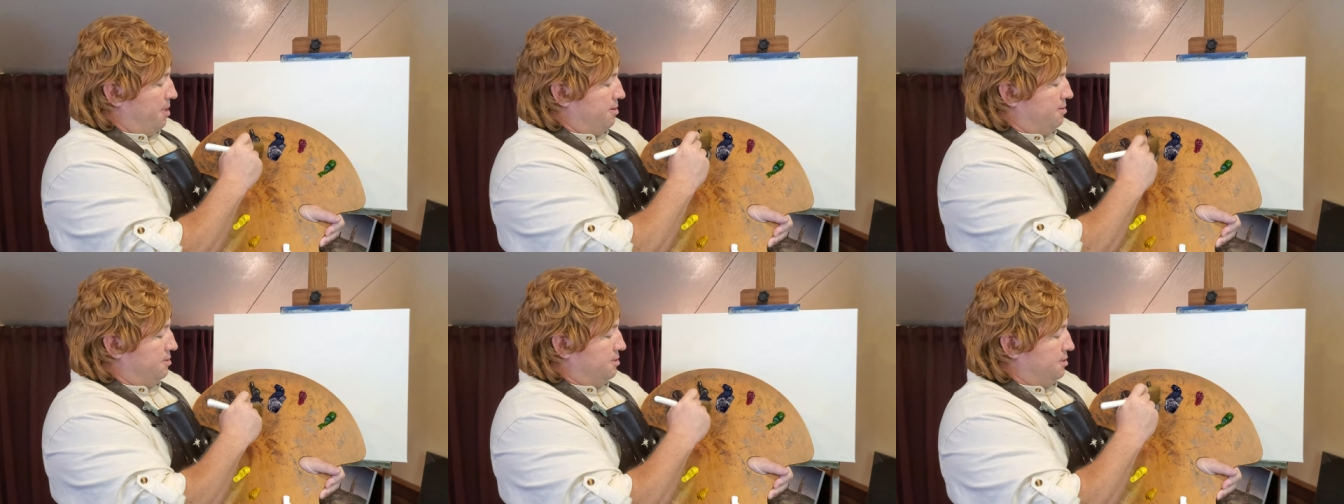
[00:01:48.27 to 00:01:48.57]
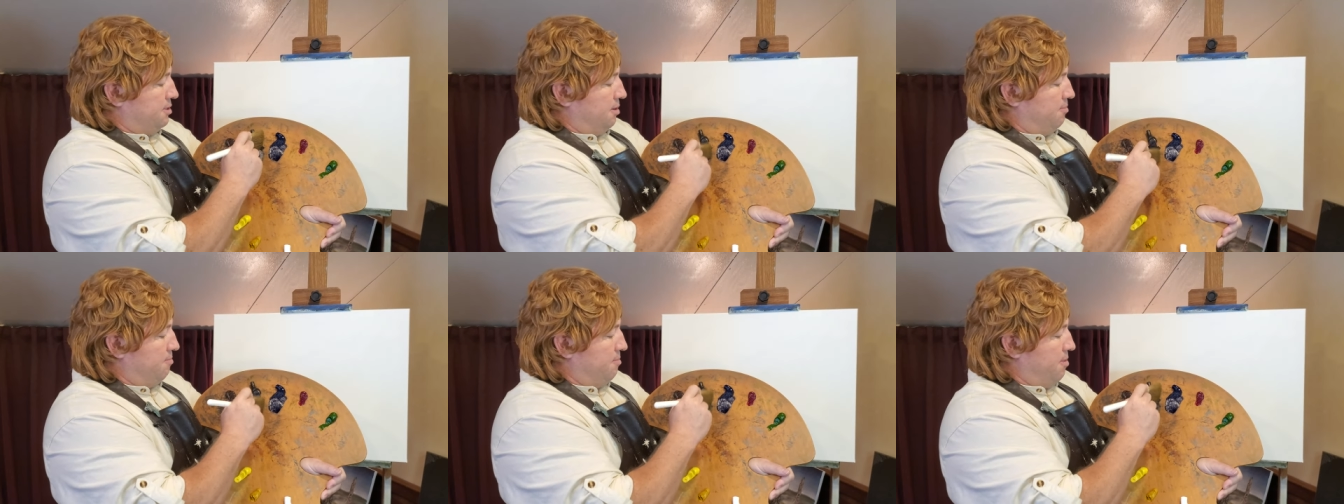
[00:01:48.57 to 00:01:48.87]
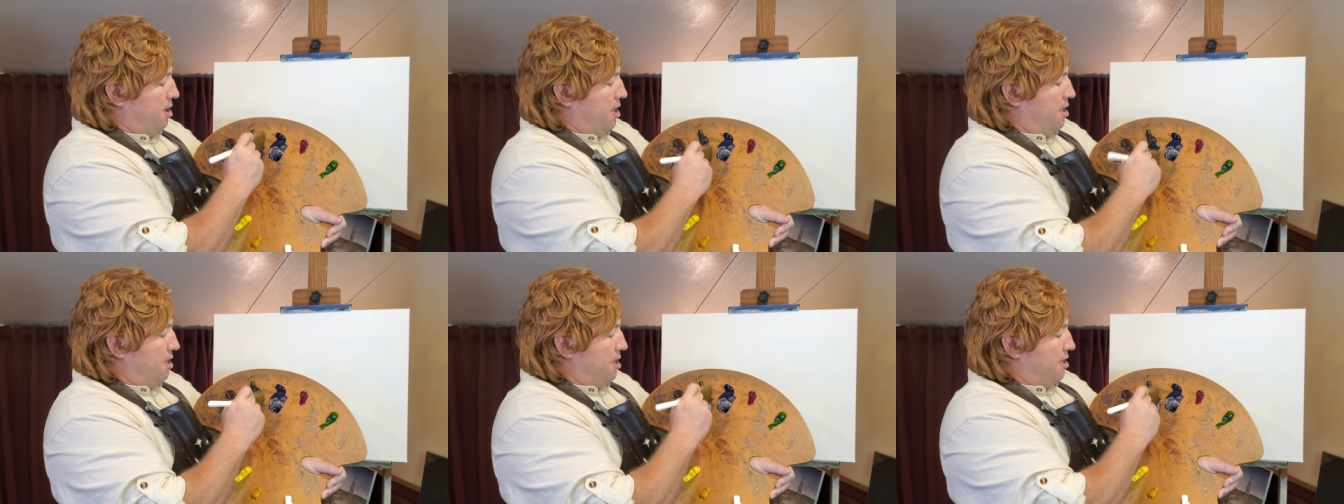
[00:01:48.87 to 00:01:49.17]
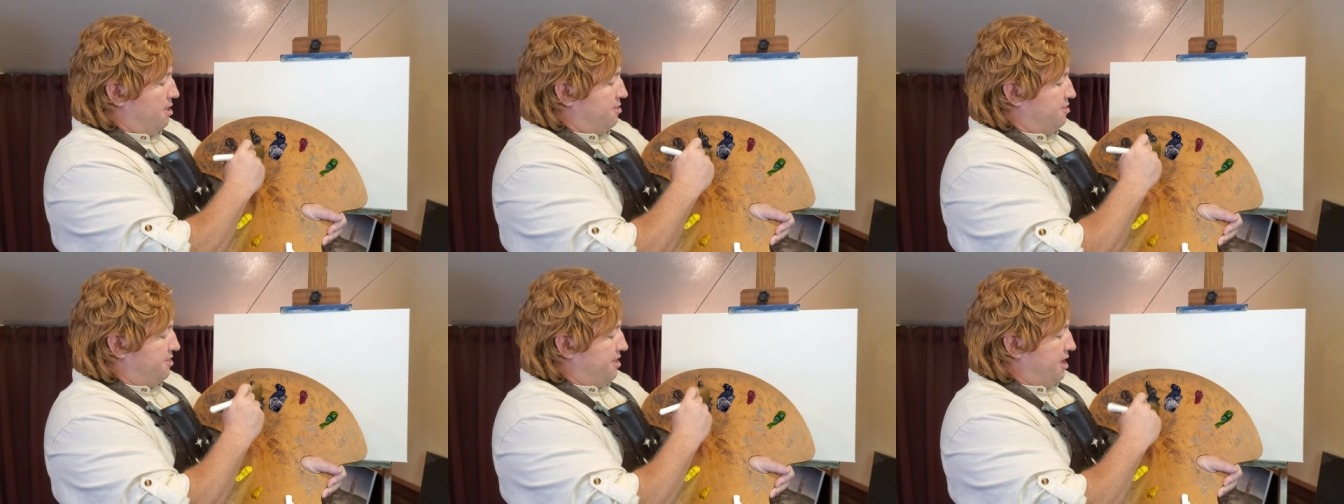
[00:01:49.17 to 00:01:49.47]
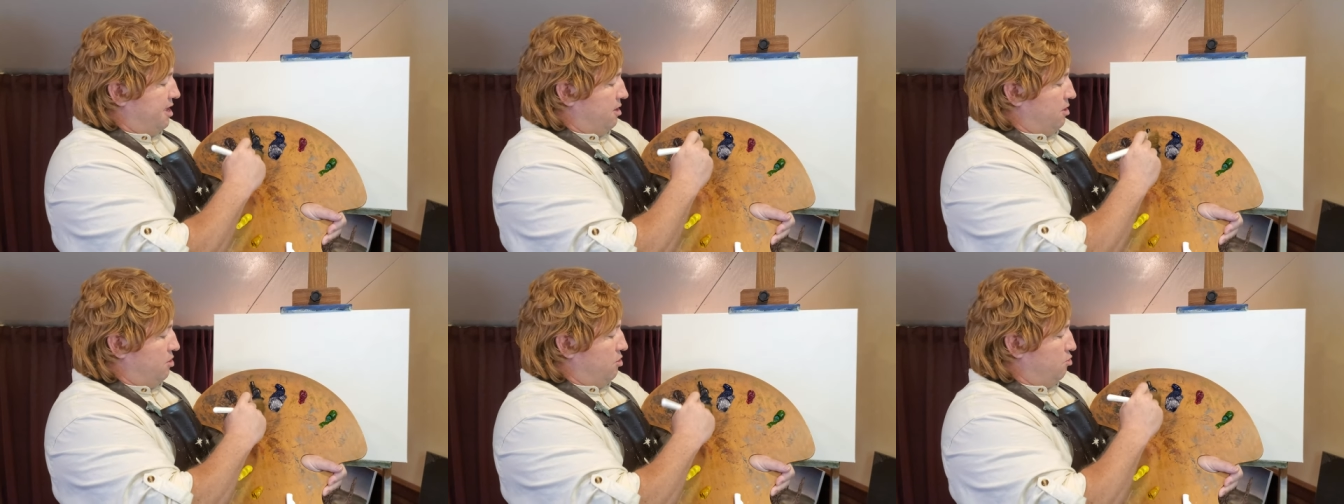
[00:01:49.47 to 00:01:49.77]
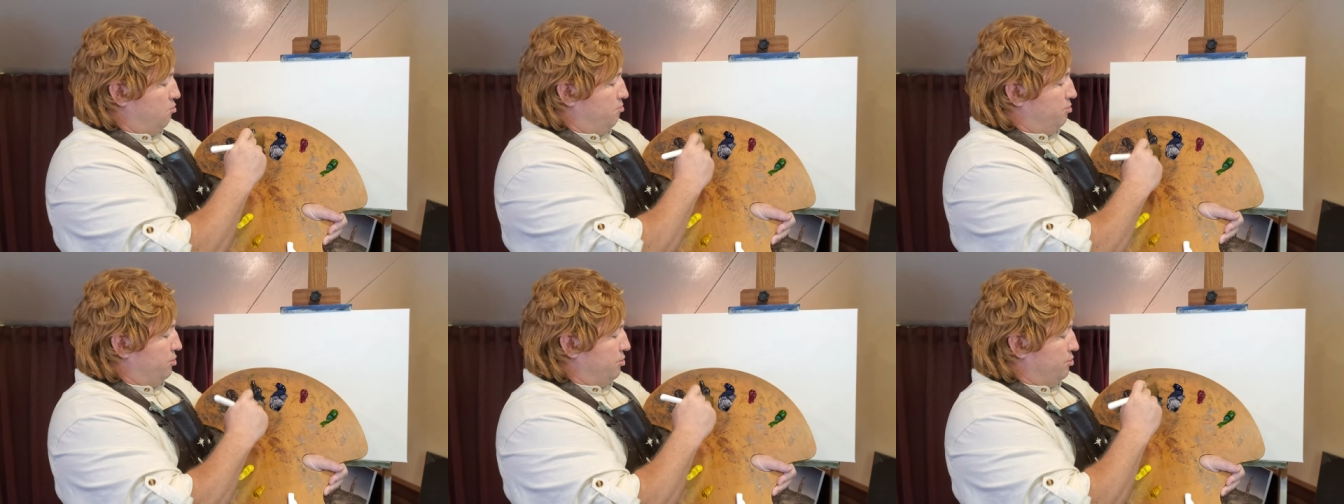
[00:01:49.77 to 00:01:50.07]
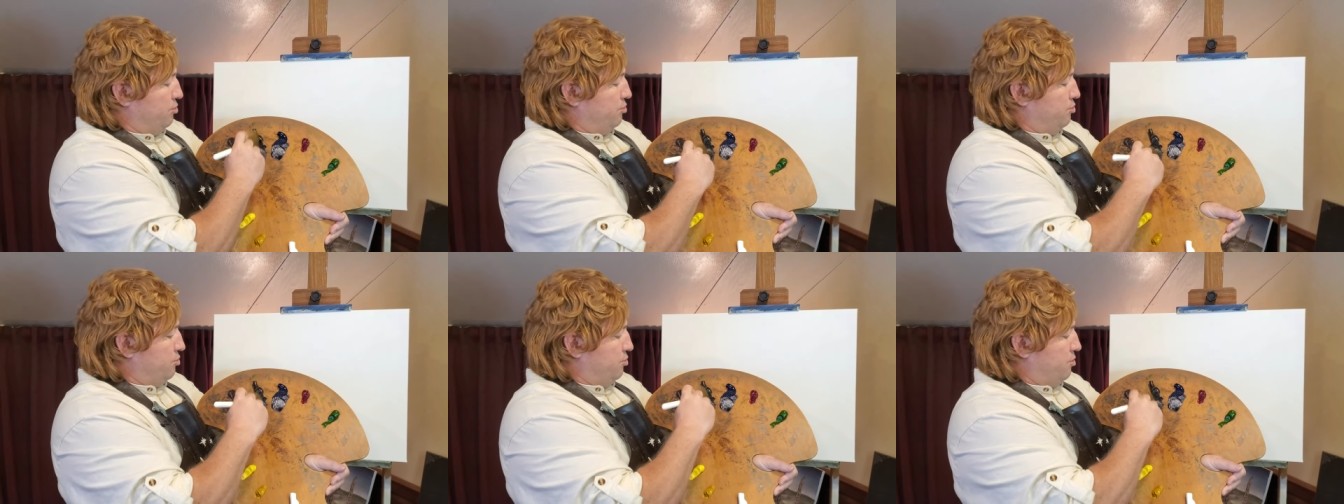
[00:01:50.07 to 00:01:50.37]
some phthalo
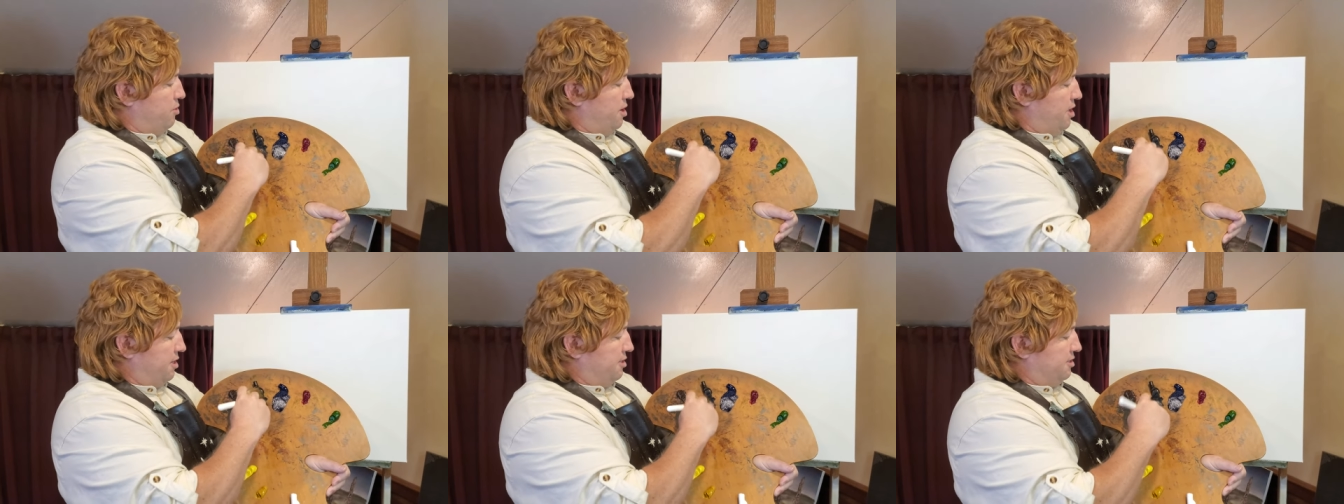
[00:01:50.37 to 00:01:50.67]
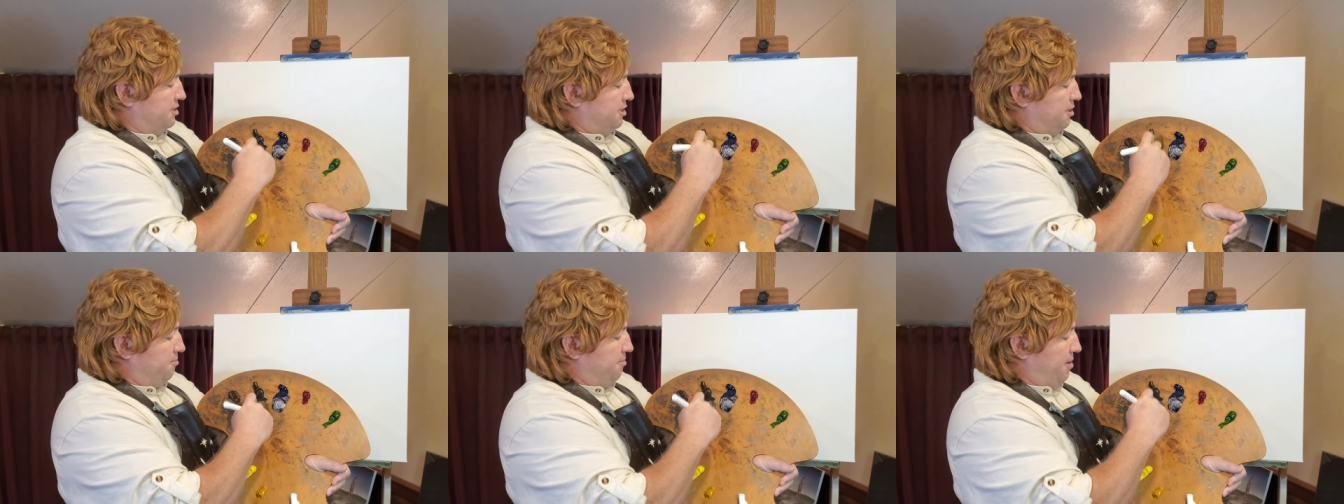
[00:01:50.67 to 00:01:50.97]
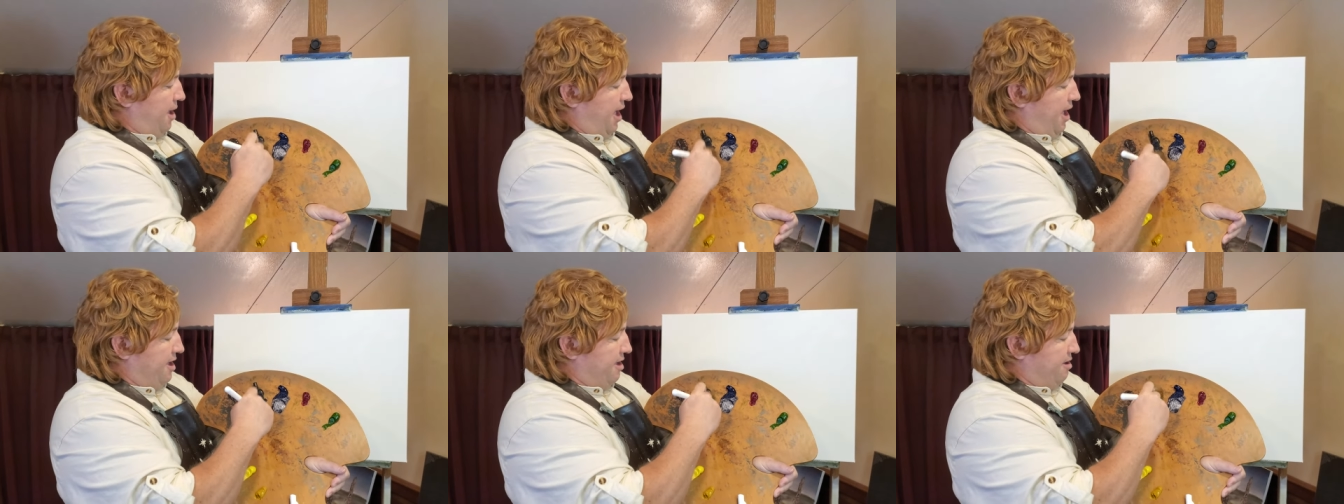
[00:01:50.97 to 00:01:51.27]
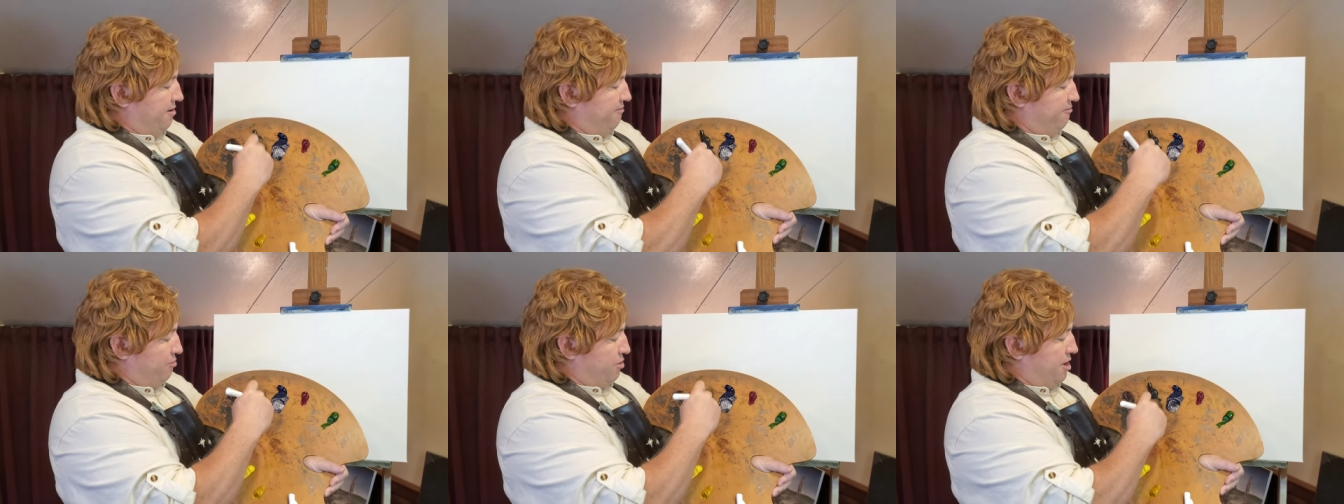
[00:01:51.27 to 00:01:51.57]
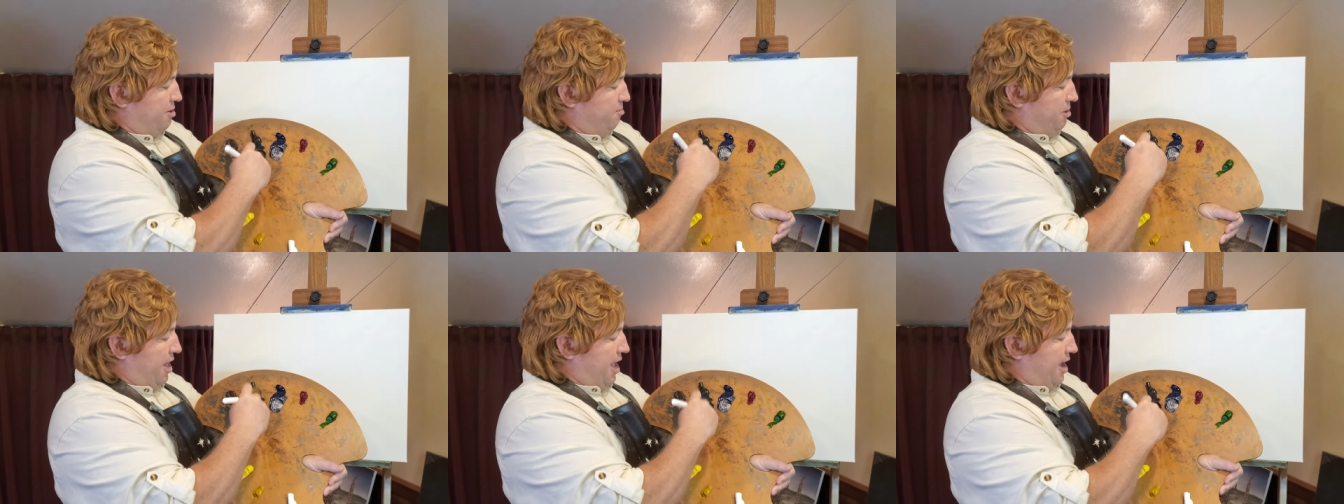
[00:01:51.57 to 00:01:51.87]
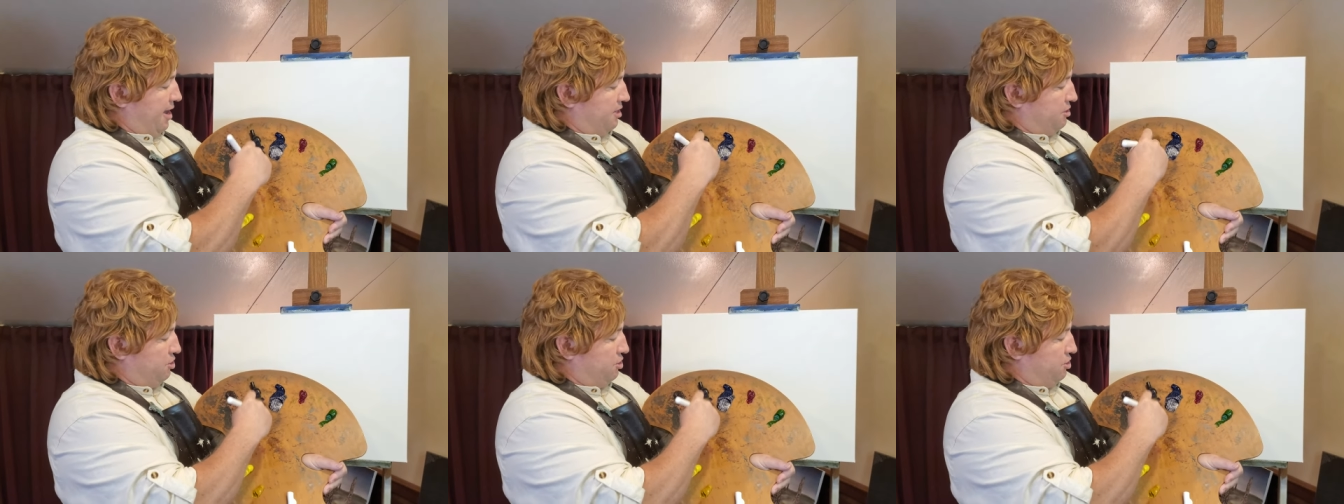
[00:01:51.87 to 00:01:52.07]
blue and some ivory black.